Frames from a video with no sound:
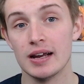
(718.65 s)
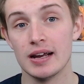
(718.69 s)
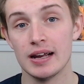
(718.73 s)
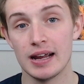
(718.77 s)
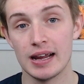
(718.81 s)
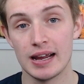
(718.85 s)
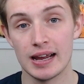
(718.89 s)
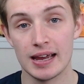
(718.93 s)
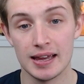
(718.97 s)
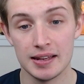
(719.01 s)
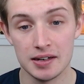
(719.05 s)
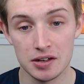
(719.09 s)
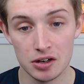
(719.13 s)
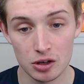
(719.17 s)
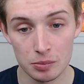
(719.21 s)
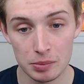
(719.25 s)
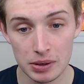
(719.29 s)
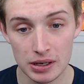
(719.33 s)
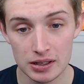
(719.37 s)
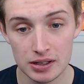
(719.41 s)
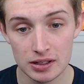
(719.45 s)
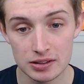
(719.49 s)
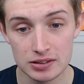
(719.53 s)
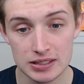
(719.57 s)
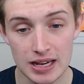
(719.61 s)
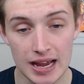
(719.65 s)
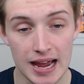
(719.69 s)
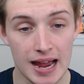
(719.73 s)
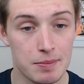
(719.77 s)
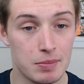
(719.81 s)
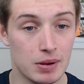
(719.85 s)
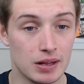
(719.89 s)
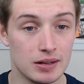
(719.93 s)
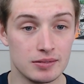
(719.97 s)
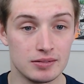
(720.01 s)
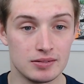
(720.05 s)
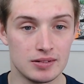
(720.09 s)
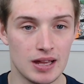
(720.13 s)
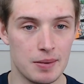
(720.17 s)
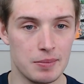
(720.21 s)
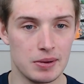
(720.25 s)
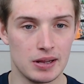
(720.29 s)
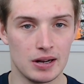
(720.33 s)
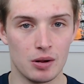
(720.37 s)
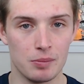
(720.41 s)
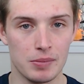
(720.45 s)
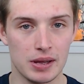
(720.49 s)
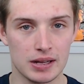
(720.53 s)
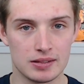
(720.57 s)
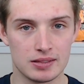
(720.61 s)
And it'll be a good time. And I mean,
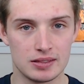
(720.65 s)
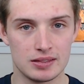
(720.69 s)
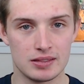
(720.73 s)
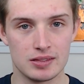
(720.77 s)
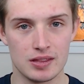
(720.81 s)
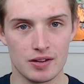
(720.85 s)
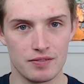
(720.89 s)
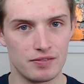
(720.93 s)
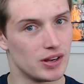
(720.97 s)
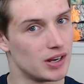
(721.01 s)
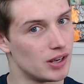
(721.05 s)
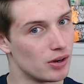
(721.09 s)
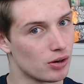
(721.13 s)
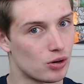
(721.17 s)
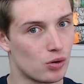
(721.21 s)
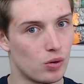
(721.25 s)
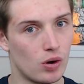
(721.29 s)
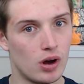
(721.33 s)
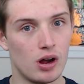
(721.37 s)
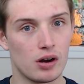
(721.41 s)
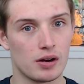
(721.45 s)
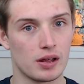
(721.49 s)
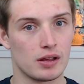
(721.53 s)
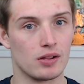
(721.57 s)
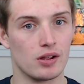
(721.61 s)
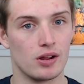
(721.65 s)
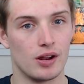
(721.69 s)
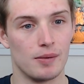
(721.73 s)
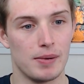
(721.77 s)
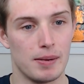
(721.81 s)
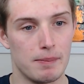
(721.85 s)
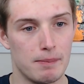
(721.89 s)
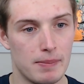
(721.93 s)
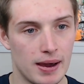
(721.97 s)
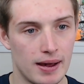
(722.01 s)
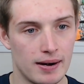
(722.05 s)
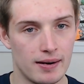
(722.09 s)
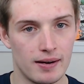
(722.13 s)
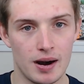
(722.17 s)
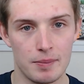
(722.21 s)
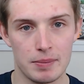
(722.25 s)
it'll make the video quality a little bit better.